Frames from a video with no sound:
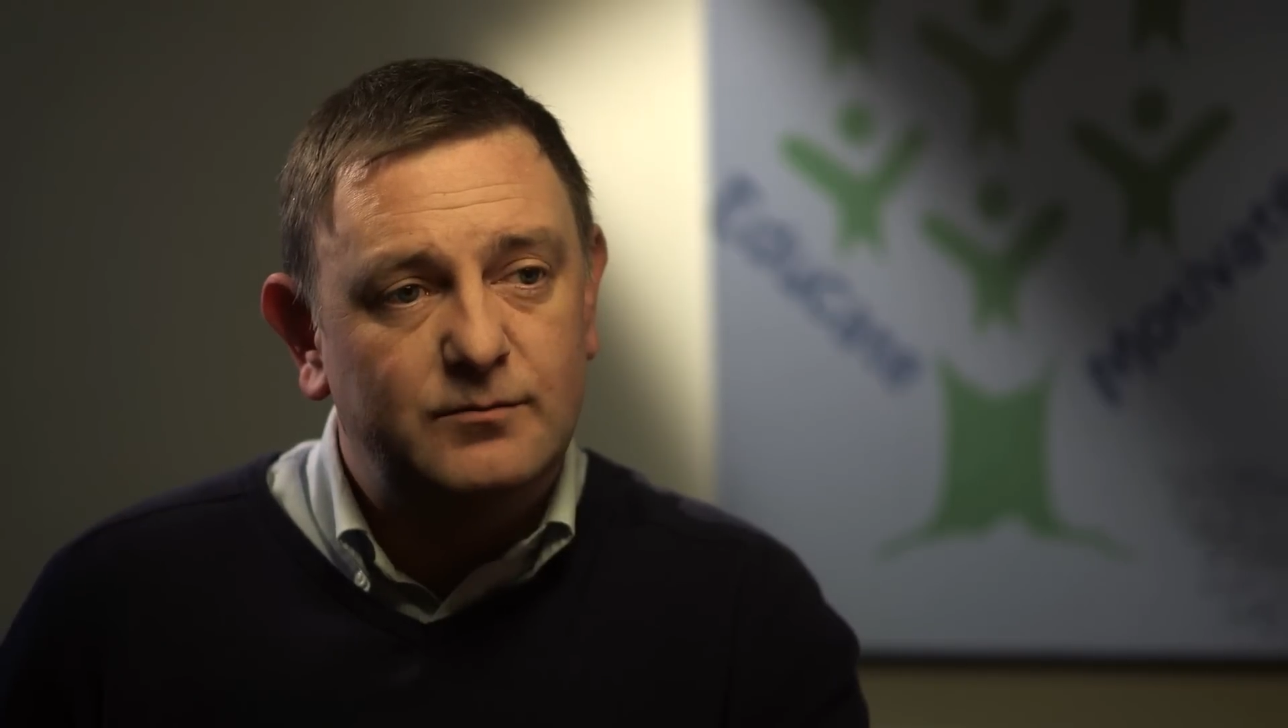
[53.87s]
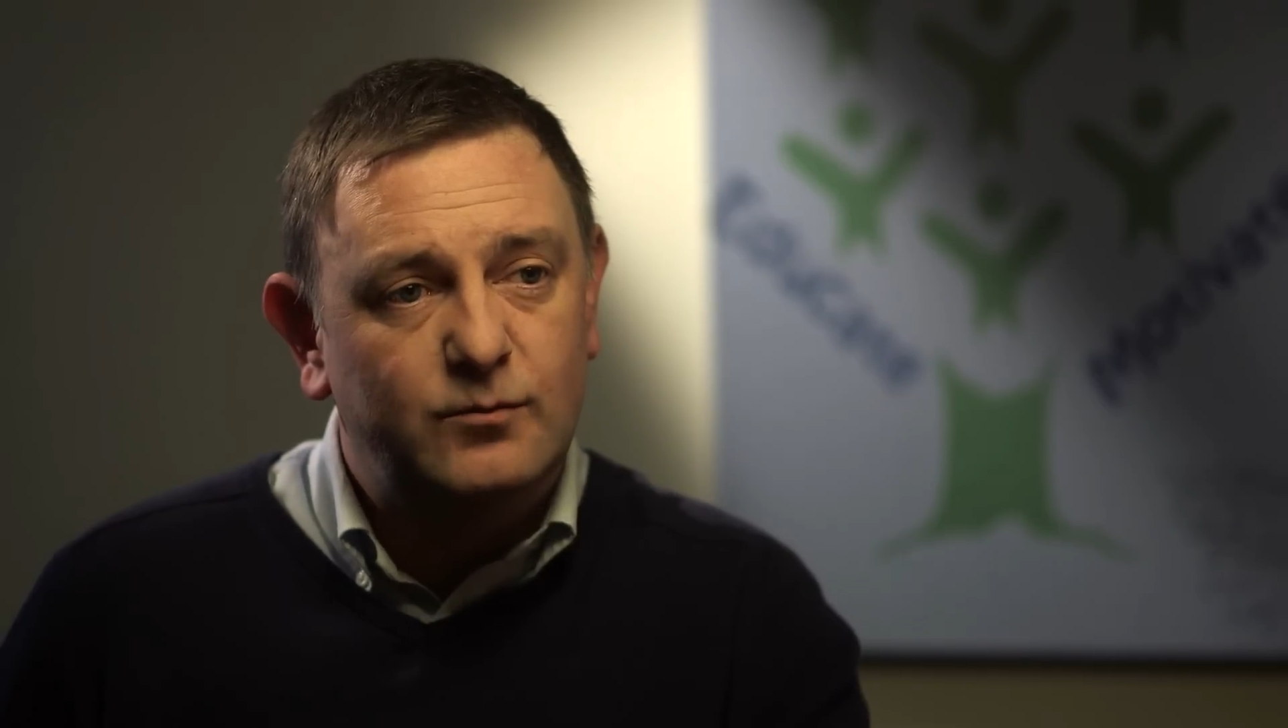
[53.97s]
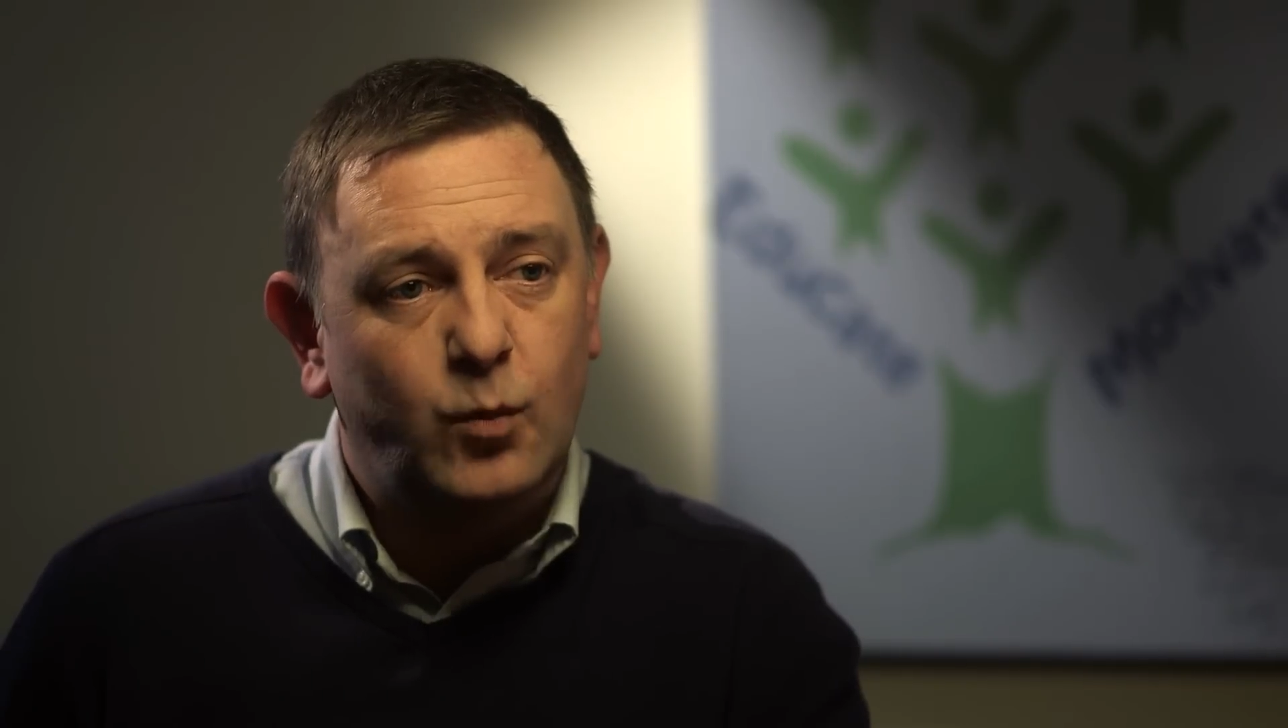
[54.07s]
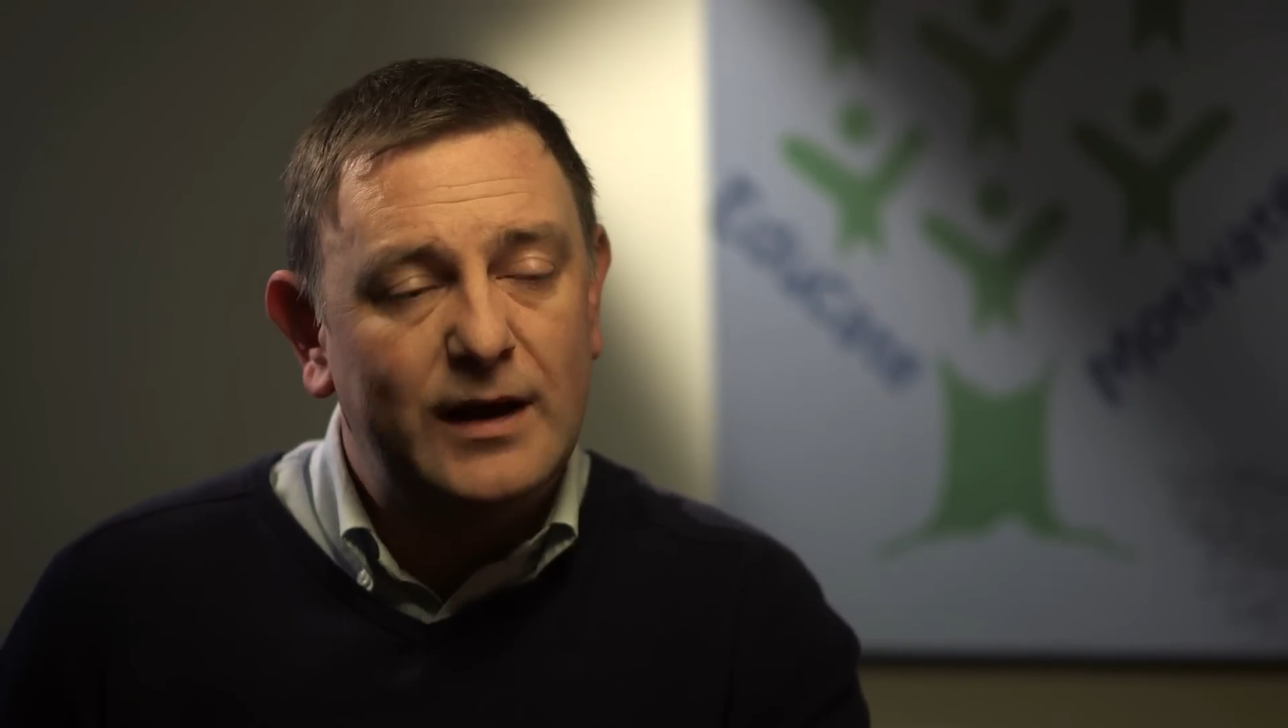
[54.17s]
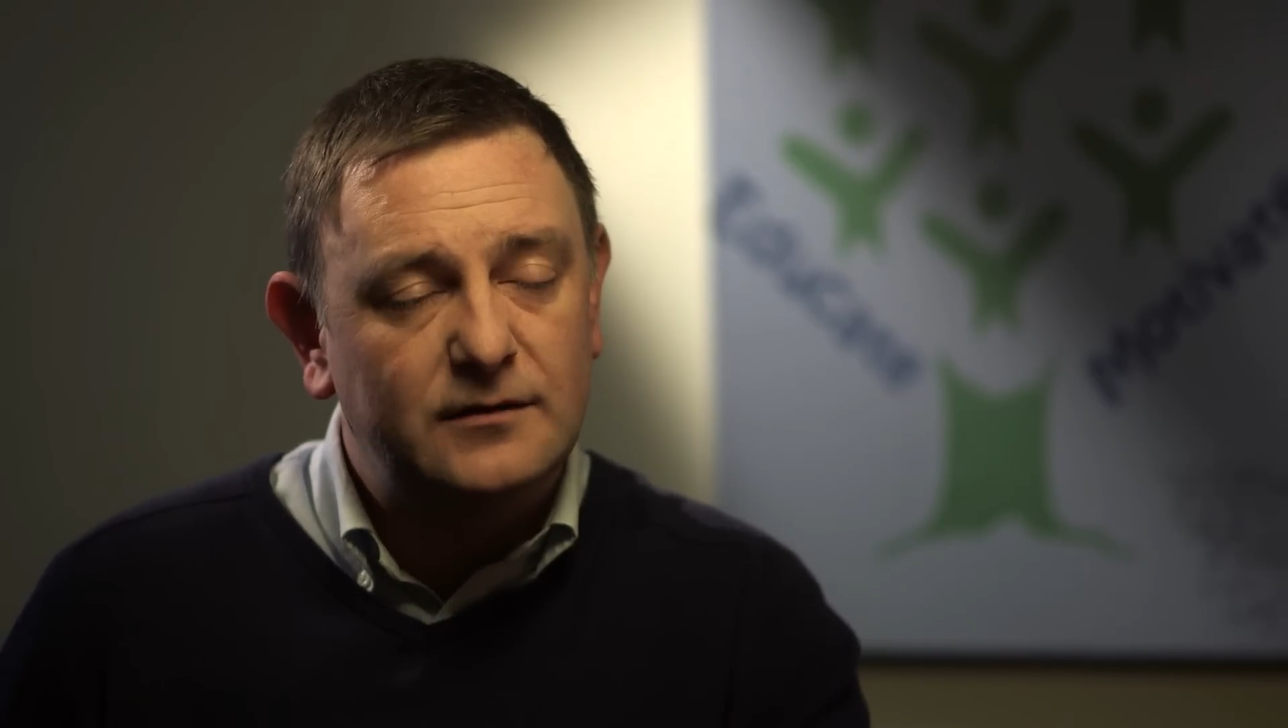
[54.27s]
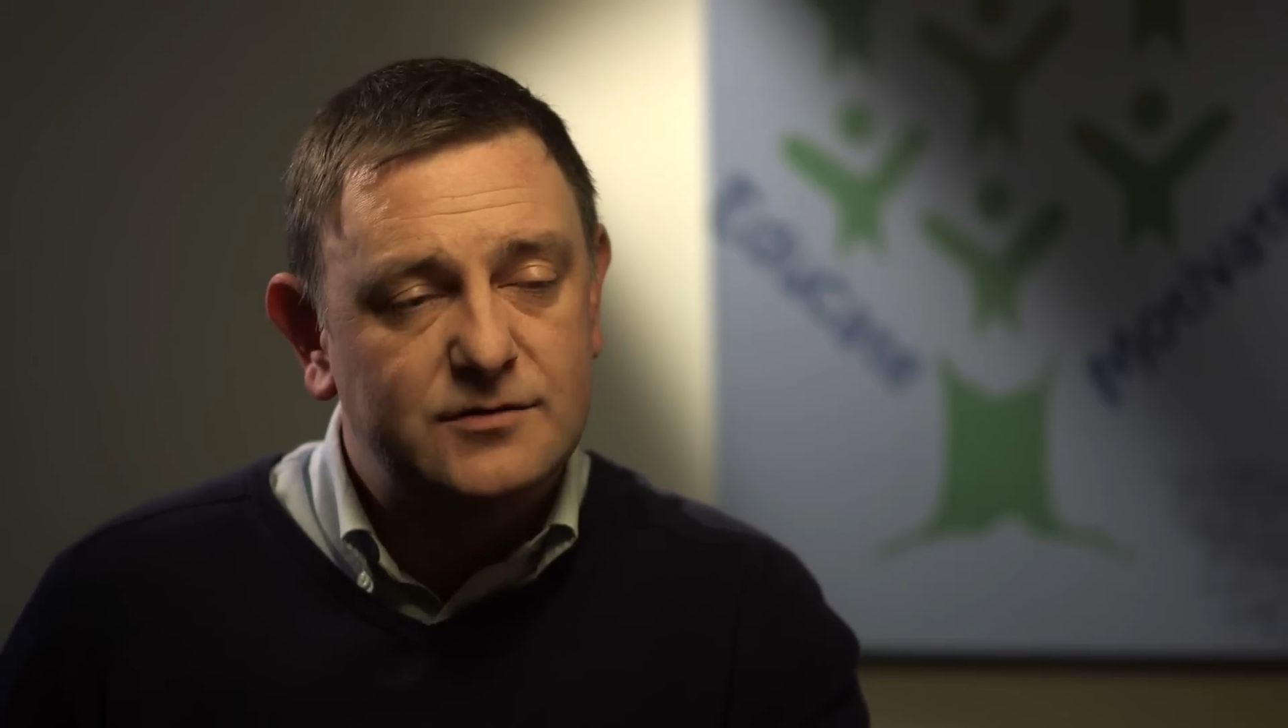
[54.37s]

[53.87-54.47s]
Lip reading: well